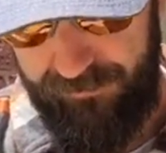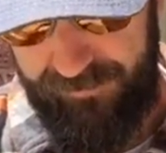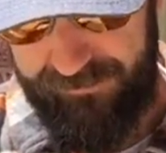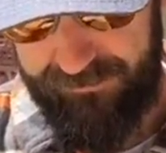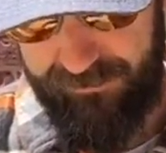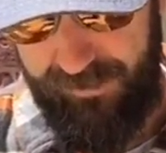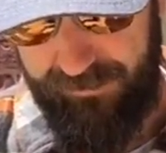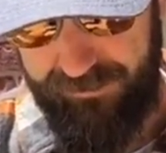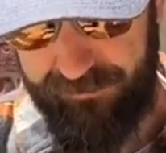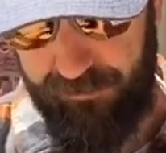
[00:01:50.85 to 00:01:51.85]
things throughout
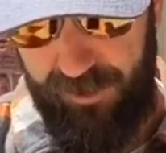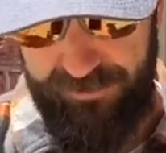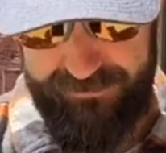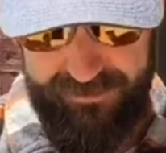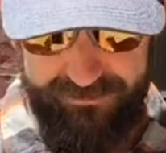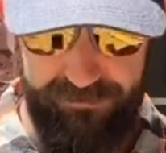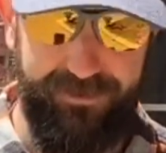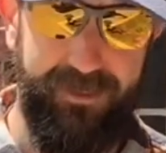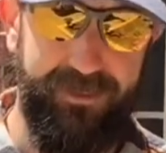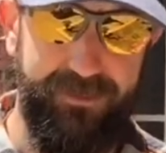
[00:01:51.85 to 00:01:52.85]
this process
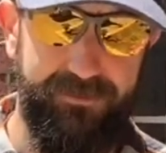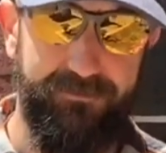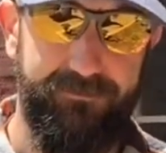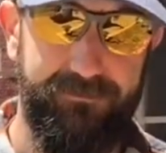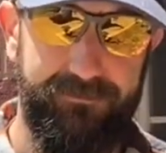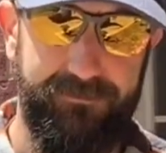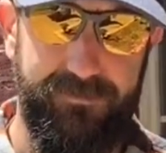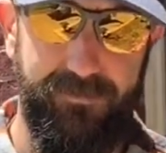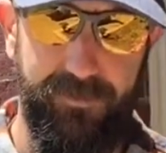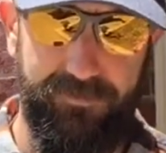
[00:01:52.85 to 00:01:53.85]
with getting
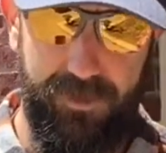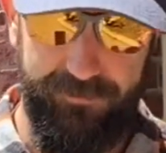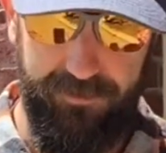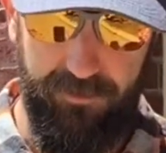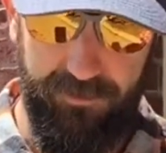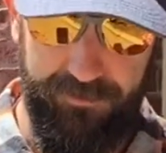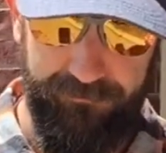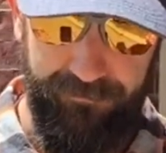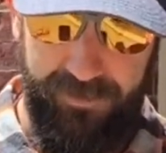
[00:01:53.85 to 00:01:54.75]
rooftop solar.